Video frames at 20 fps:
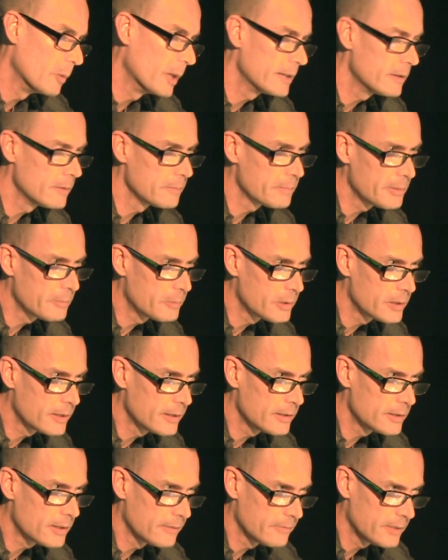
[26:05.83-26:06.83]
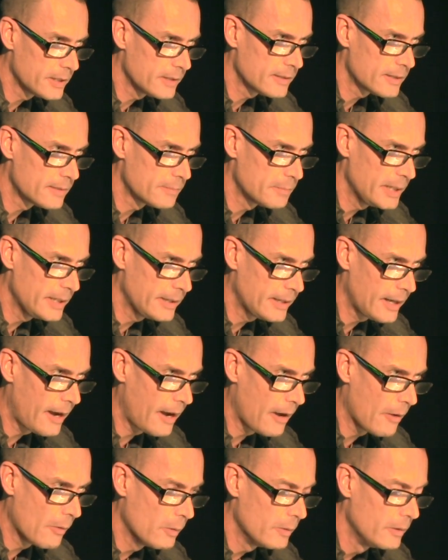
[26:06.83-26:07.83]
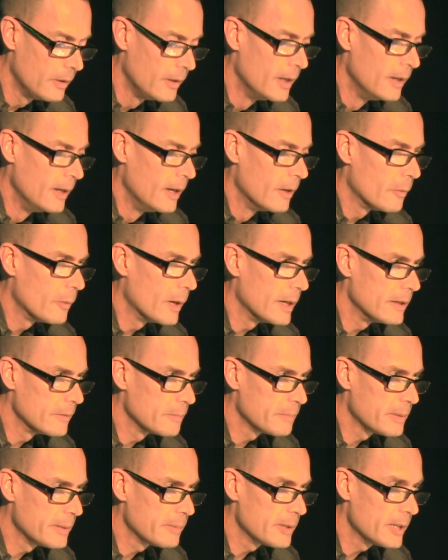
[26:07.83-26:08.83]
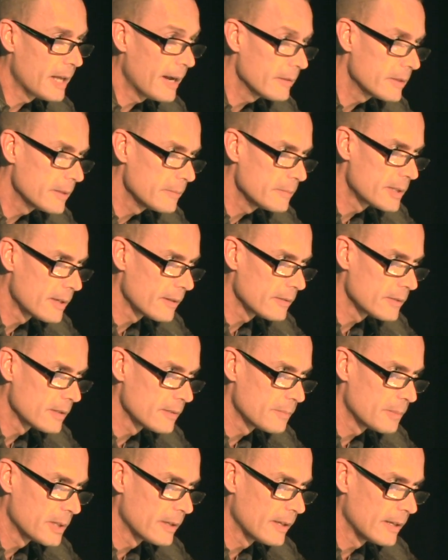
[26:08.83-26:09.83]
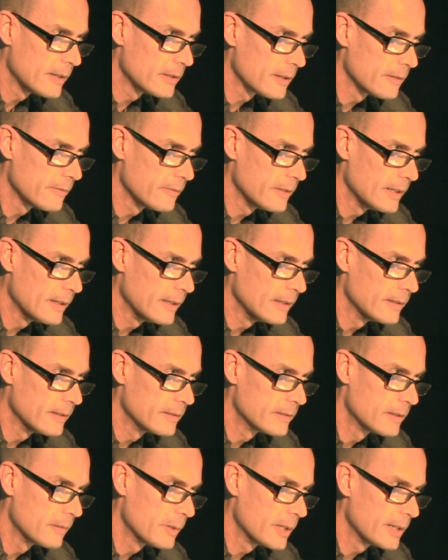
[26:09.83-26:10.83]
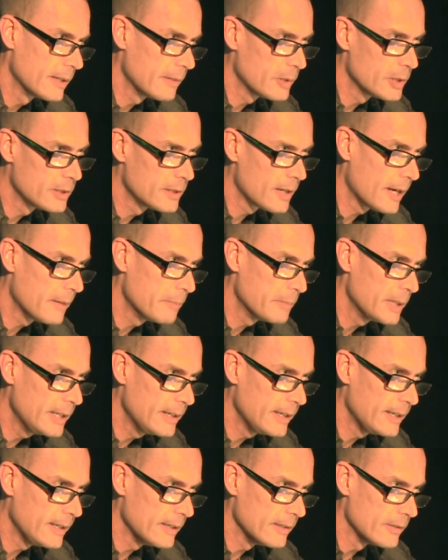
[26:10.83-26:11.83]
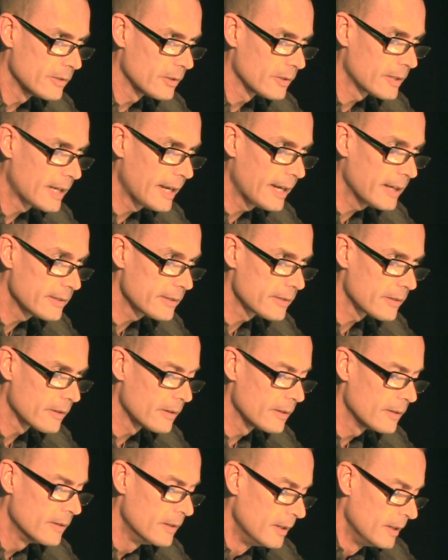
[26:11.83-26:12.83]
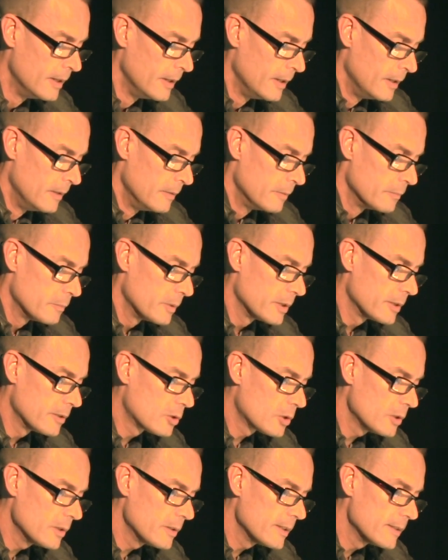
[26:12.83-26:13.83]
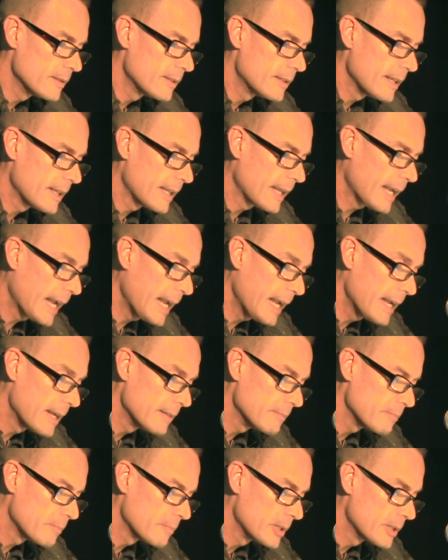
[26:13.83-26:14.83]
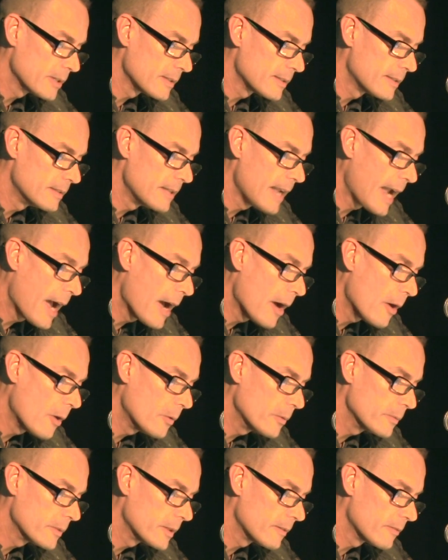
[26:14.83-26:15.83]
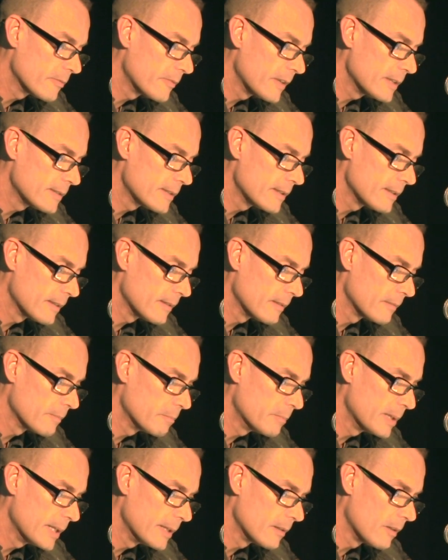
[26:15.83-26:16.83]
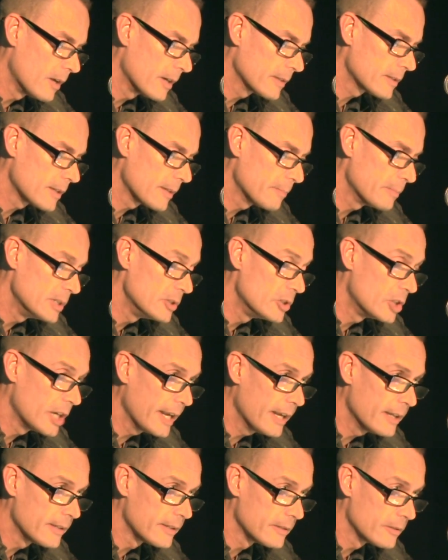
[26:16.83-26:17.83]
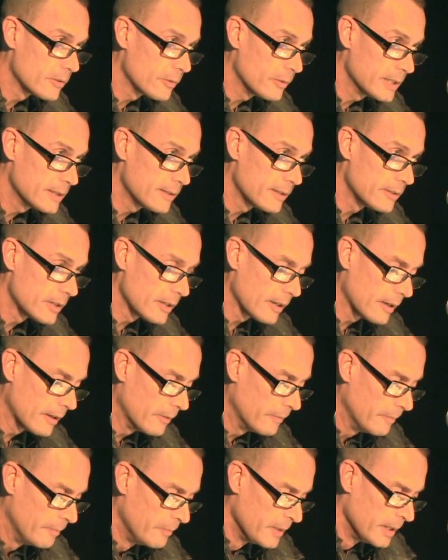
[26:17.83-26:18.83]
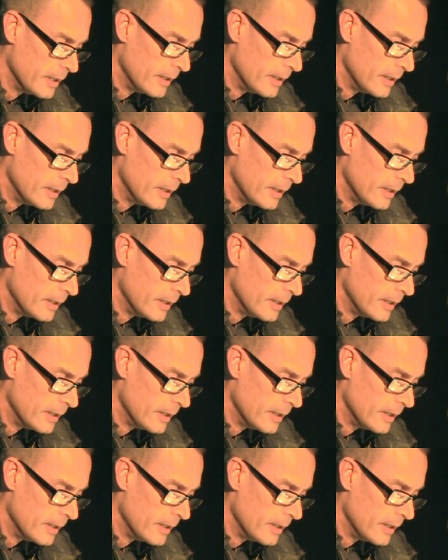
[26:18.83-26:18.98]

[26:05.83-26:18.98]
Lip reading: Why don't people with HIV speak out? Why don't people out themselves as being HIV the way they would diabetes or cancer? Well, the truth is they can't, because now they're facing being locked up in jail and going to jail.